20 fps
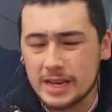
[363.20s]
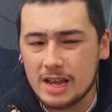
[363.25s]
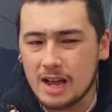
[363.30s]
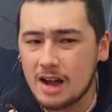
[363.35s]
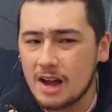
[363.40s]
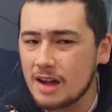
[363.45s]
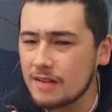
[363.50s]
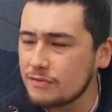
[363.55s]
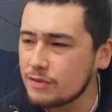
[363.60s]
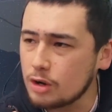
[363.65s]
yeah,
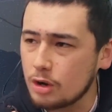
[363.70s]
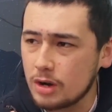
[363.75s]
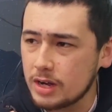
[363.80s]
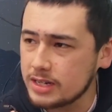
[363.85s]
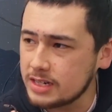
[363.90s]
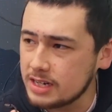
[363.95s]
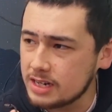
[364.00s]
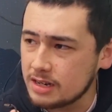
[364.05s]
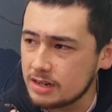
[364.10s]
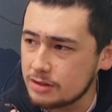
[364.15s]
I have no
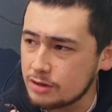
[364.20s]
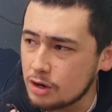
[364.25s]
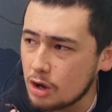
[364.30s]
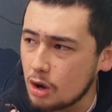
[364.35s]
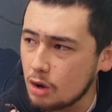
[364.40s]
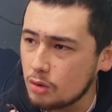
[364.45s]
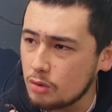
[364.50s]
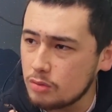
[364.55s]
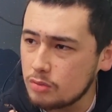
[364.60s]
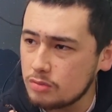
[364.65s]
idea,
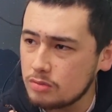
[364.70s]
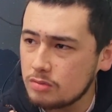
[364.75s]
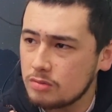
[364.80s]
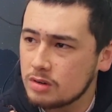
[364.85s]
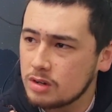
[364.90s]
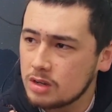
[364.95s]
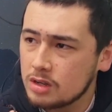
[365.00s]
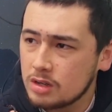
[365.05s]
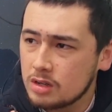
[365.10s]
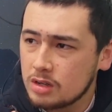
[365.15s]

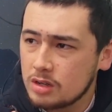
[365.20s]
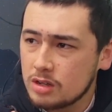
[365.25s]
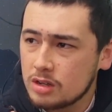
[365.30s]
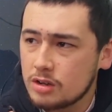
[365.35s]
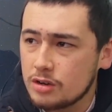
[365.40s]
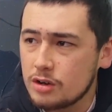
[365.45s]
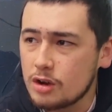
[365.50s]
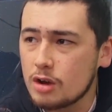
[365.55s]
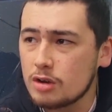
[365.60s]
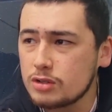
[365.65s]

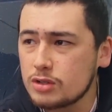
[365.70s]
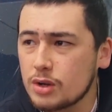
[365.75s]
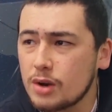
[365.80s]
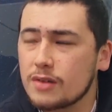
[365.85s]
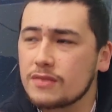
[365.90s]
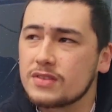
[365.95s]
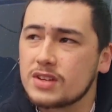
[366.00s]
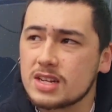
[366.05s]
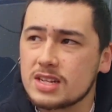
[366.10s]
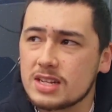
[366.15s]
no sort
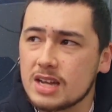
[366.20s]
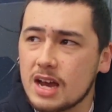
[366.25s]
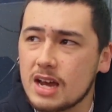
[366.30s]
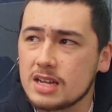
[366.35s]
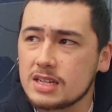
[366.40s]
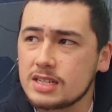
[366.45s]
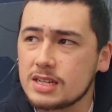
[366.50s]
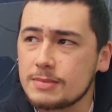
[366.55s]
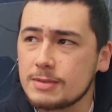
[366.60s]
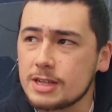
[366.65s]
of
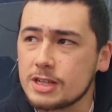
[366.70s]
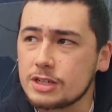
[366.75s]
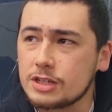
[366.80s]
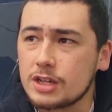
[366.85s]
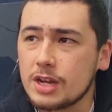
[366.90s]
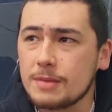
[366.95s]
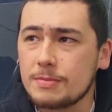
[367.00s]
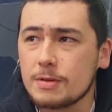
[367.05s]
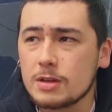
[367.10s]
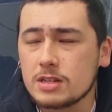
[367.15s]
desires to be the
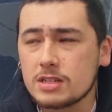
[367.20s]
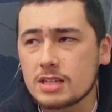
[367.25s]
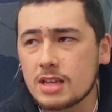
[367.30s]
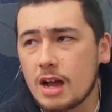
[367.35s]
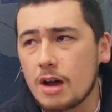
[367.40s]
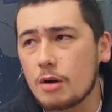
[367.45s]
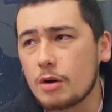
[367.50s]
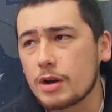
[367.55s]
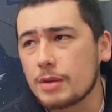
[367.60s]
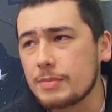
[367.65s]
cheapest.
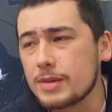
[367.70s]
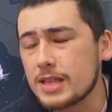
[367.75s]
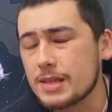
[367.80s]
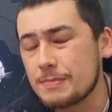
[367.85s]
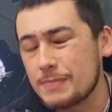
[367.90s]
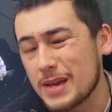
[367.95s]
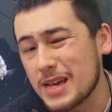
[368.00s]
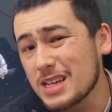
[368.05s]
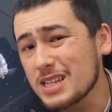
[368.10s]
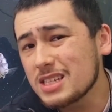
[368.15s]
I want to be the
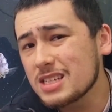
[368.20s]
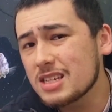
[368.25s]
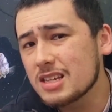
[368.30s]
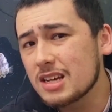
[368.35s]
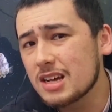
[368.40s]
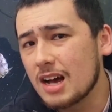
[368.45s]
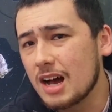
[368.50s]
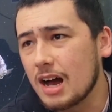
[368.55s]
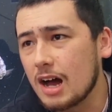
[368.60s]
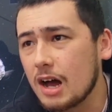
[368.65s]
best.
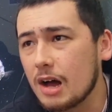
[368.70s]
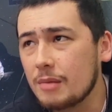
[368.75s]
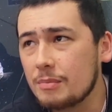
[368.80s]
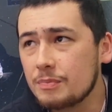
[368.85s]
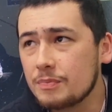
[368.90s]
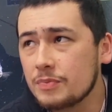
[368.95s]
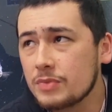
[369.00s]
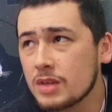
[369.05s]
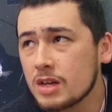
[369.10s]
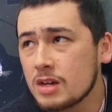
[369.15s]

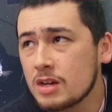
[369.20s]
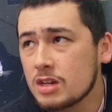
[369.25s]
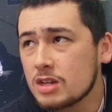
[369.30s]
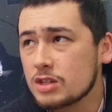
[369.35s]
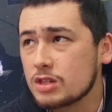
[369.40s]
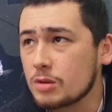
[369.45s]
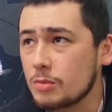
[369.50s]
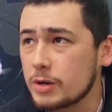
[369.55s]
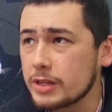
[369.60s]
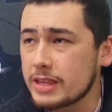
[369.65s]

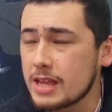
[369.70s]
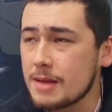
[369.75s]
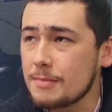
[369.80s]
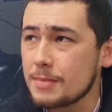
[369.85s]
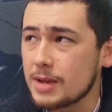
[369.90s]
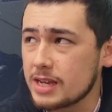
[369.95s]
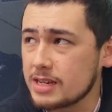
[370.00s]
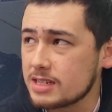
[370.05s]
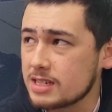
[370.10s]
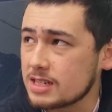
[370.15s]
So what that
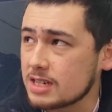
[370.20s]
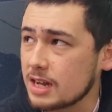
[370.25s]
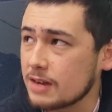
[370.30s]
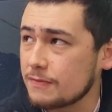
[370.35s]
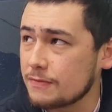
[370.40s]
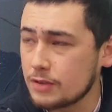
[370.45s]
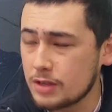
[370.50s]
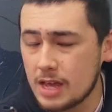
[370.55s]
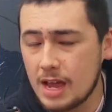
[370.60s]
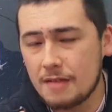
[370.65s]
means is, like,
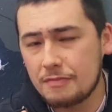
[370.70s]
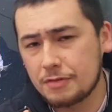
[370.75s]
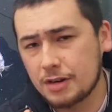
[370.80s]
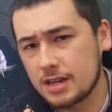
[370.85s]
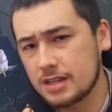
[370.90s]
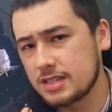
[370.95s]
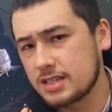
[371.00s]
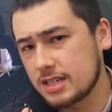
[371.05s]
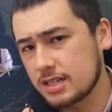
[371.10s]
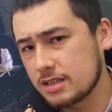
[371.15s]
for the
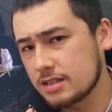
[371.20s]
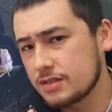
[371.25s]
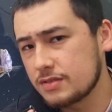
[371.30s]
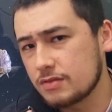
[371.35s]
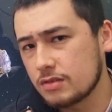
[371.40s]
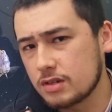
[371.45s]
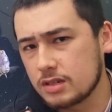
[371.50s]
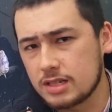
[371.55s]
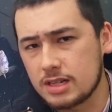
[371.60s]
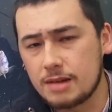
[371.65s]
African cichlids,
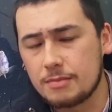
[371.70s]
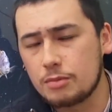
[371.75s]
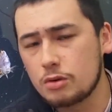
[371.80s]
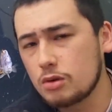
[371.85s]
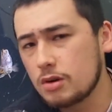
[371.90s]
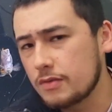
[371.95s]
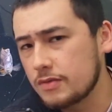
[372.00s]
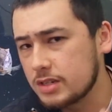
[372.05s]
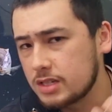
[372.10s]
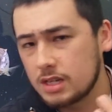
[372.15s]
for
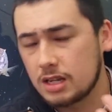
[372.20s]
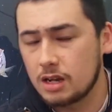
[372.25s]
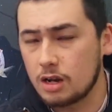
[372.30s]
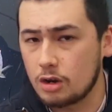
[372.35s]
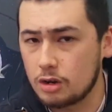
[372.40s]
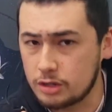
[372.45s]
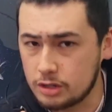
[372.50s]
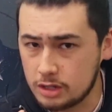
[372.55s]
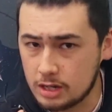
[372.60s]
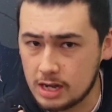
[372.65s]
example, obviously a
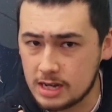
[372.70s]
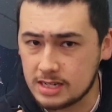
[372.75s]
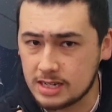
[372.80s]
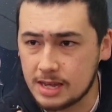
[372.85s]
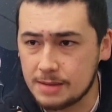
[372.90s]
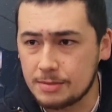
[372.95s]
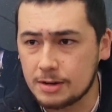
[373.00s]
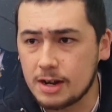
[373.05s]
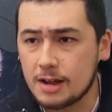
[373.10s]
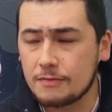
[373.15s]
lot of you guys
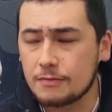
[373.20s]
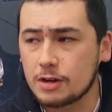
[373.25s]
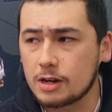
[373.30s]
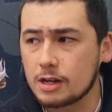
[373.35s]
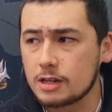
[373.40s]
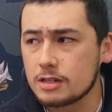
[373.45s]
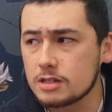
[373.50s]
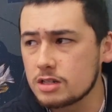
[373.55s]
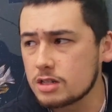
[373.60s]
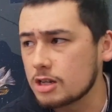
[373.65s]
keep in
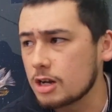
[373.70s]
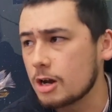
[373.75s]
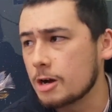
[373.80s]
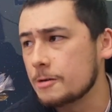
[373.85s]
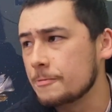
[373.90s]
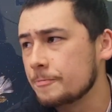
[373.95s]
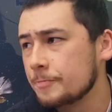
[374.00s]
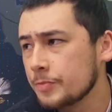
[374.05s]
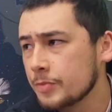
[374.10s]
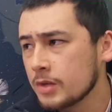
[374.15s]
Africans,
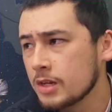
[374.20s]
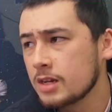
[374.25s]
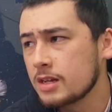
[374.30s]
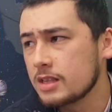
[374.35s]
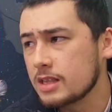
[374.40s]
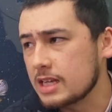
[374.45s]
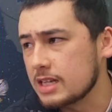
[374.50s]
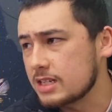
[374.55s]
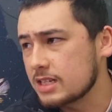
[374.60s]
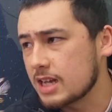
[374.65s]
so
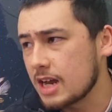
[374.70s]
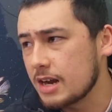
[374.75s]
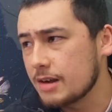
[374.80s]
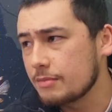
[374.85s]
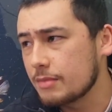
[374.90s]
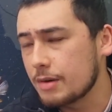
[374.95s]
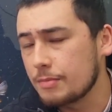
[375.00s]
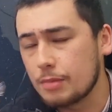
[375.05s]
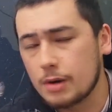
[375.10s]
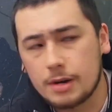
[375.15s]
that's kind of
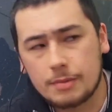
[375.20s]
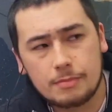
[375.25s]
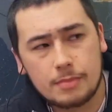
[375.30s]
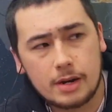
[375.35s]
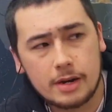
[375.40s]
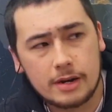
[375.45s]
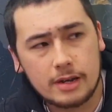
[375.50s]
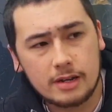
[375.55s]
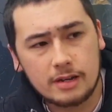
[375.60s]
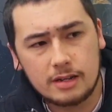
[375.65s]
my bread and
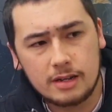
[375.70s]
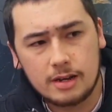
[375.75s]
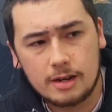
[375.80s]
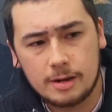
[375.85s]
butter.